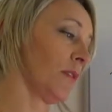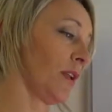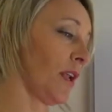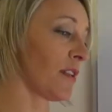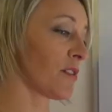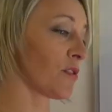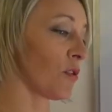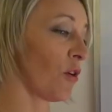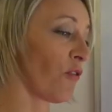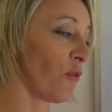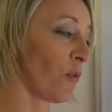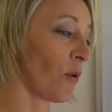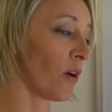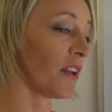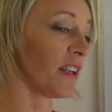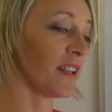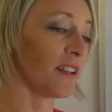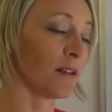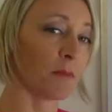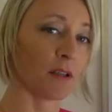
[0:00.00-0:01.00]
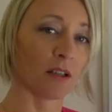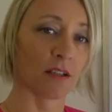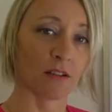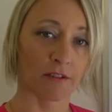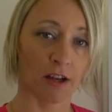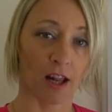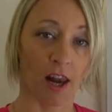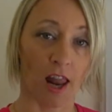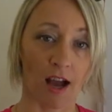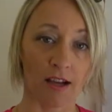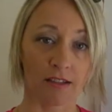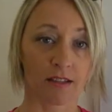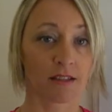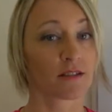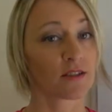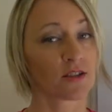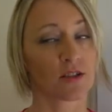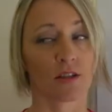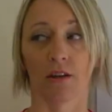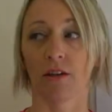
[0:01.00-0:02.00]
lets off one in the middle of a class,
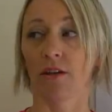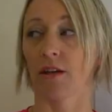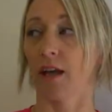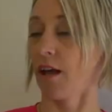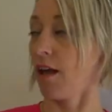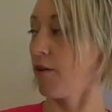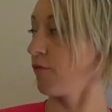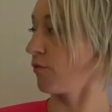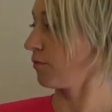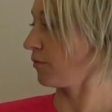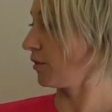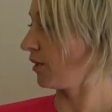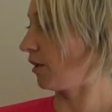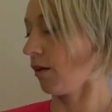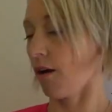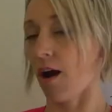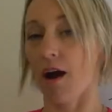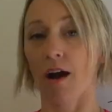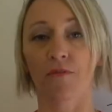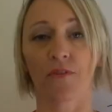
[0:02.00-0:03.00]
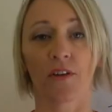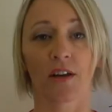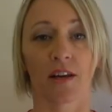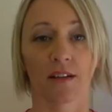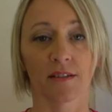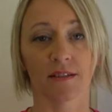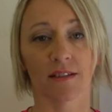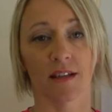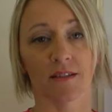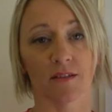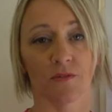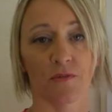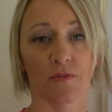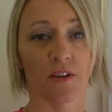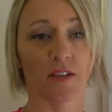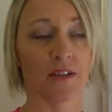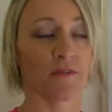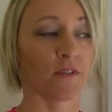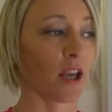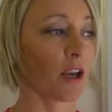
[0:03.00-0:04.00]
because you know, you get half the class gets a
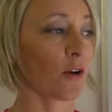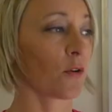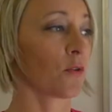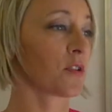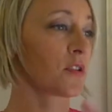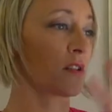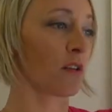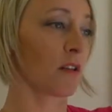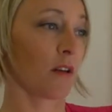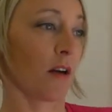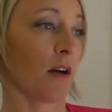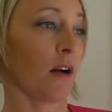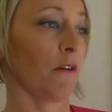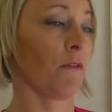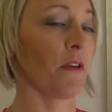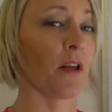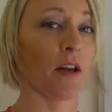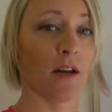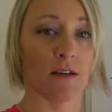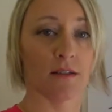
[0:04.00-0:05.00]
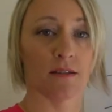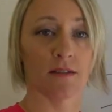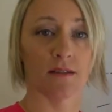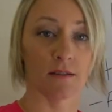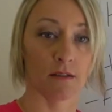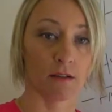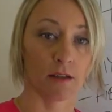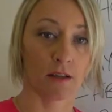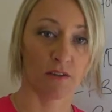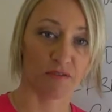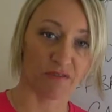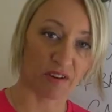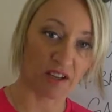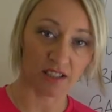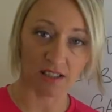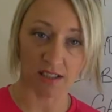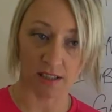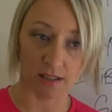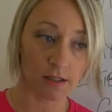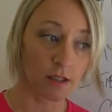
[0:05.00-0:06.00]
fit of giggles, the other half of the class is slightly
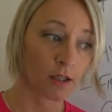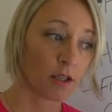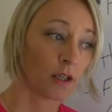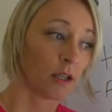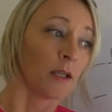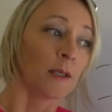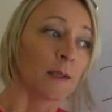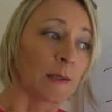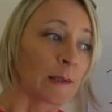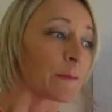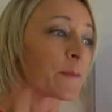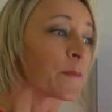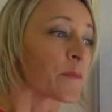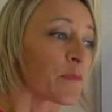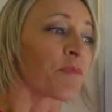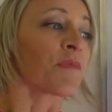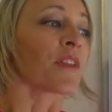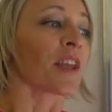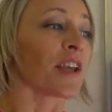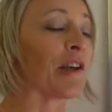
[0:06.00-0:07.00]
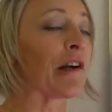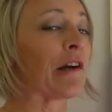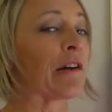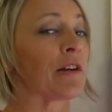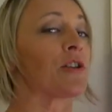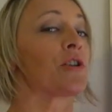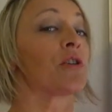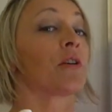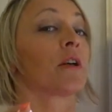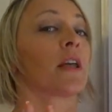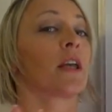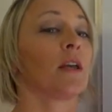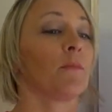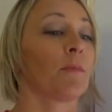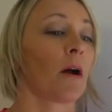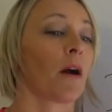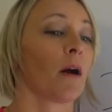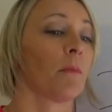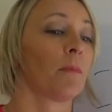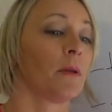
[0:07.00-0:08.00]
offended. You got to try and keep
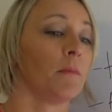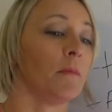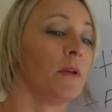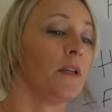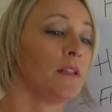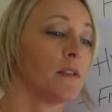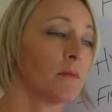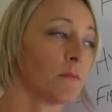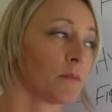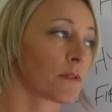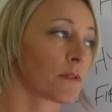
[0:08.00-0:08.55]
a happy medium